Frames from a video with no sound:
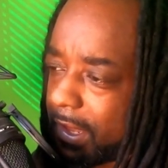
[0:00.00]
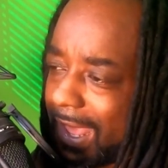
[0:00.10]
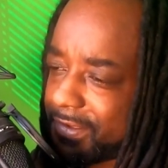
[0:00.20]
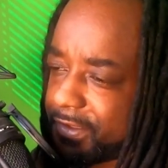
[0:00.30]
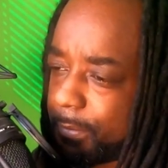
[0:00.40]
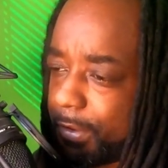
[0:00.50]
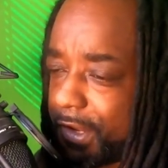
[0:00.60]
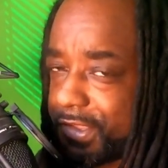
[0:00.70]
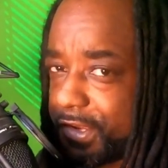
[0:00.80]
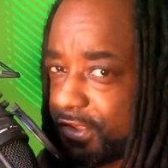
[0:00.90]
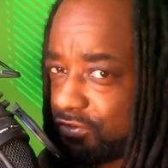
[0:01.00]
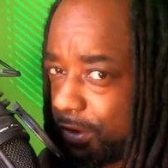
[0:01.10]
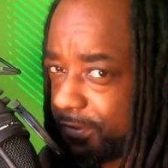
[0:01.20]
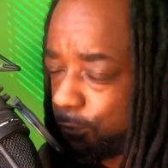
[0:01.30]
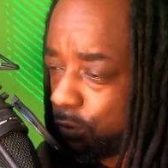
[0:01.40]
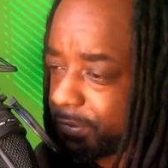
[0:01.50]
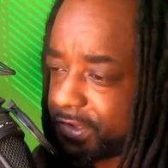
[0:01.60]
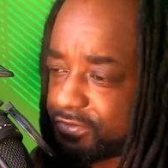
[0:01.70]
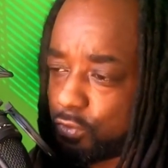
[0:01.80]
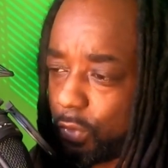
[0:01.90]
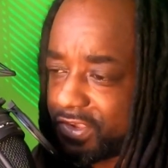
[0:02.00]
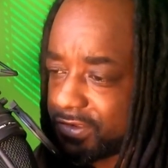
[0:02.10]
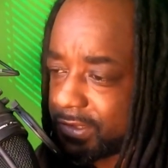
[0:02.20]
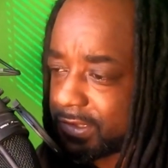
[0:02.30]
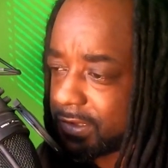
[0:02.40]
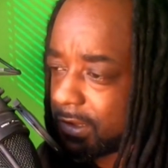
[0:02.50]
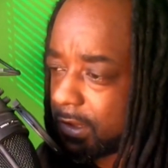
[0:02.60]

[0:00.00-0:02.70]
has the ability to transform situations,